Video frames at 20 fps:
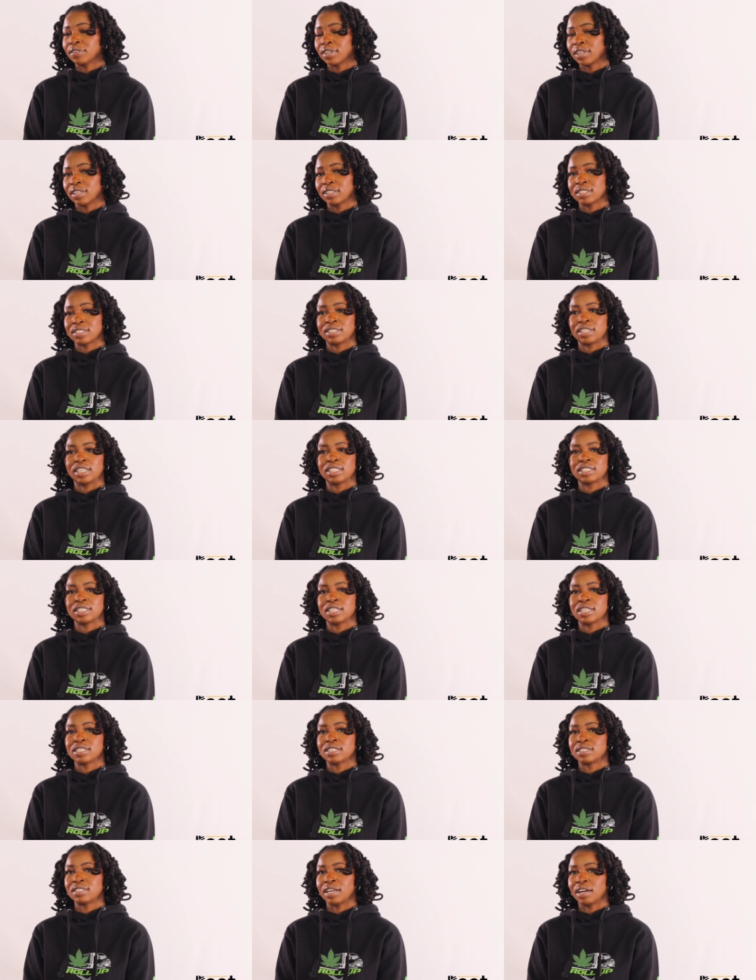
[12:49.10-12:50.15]
legalization
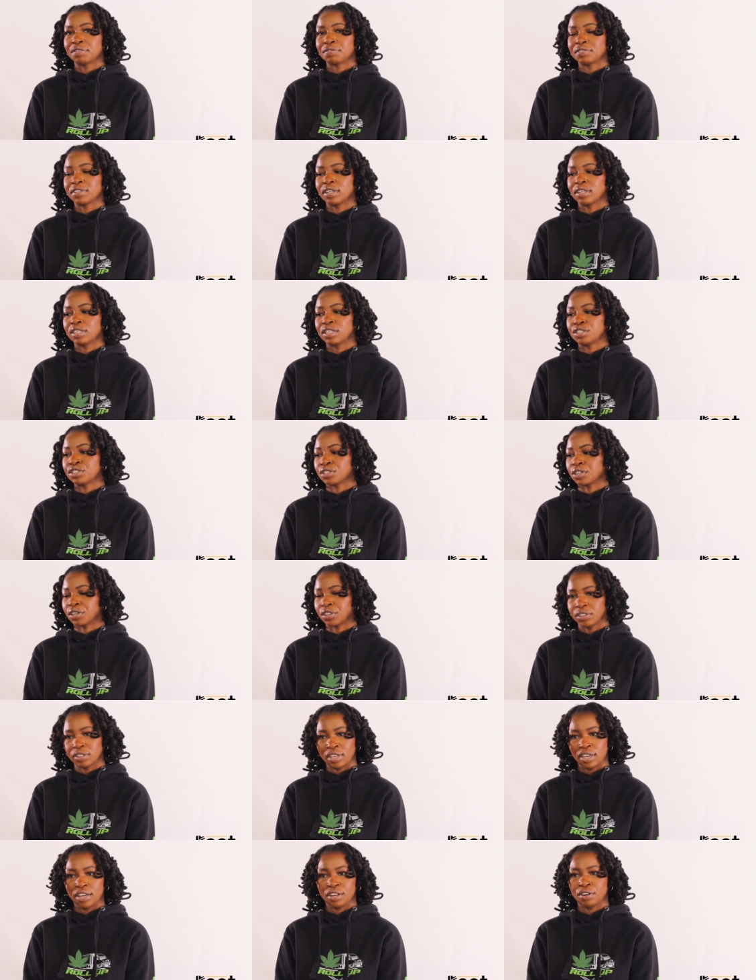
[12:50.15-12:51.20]
is definitely
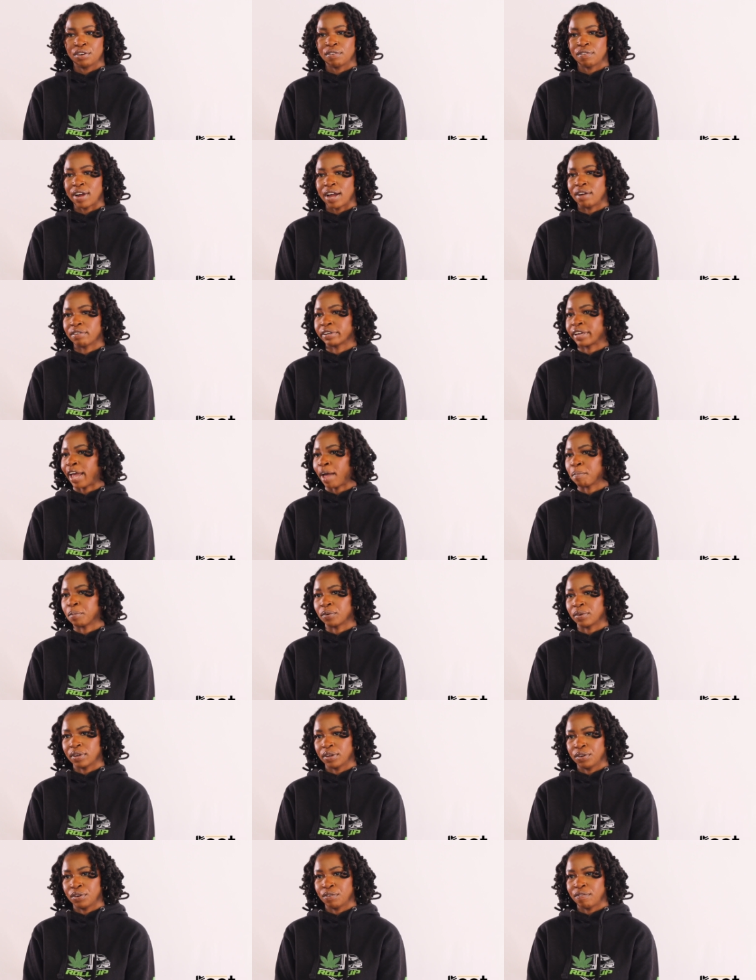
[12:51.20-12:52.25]
circulating around Capitol
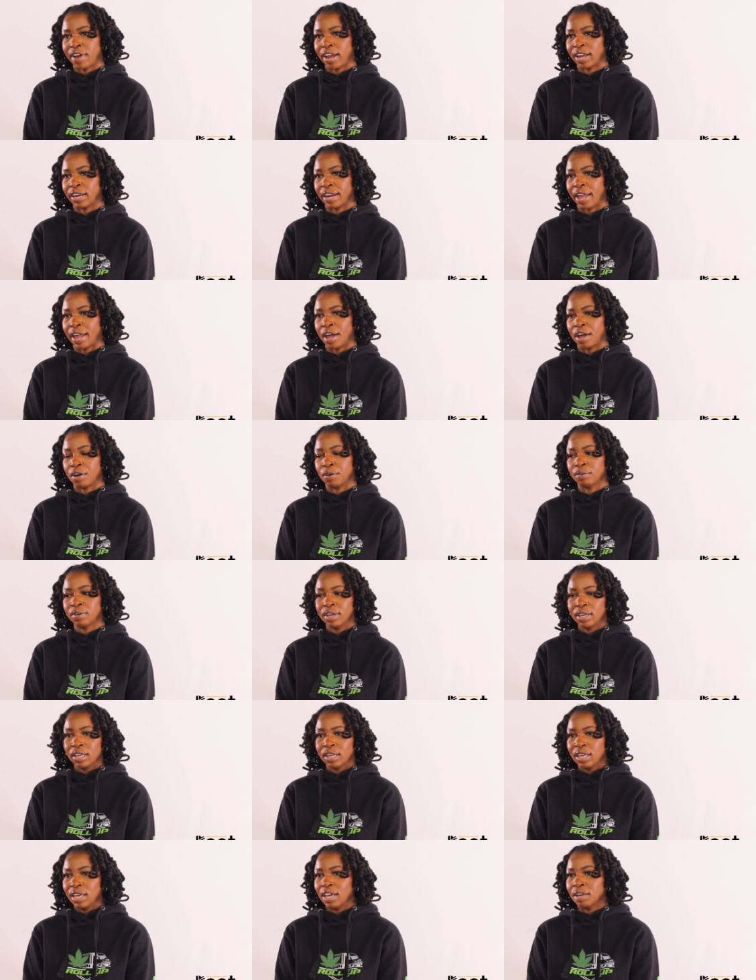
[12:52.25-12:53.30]
Hill right now
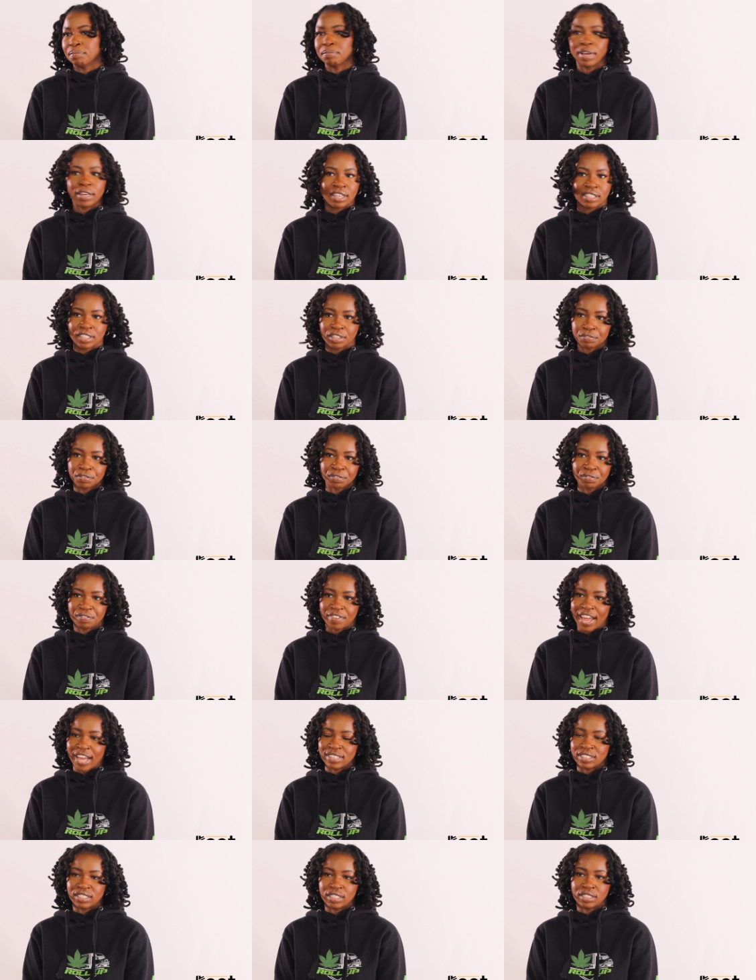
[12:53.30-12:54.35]
in many different
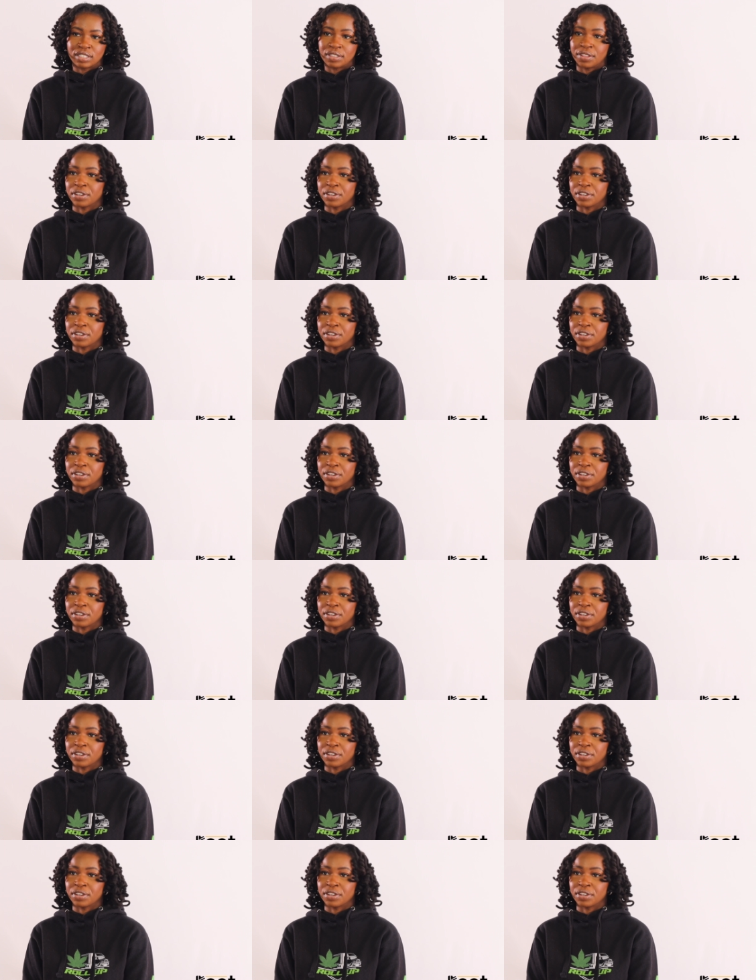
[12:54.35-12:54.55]
facets.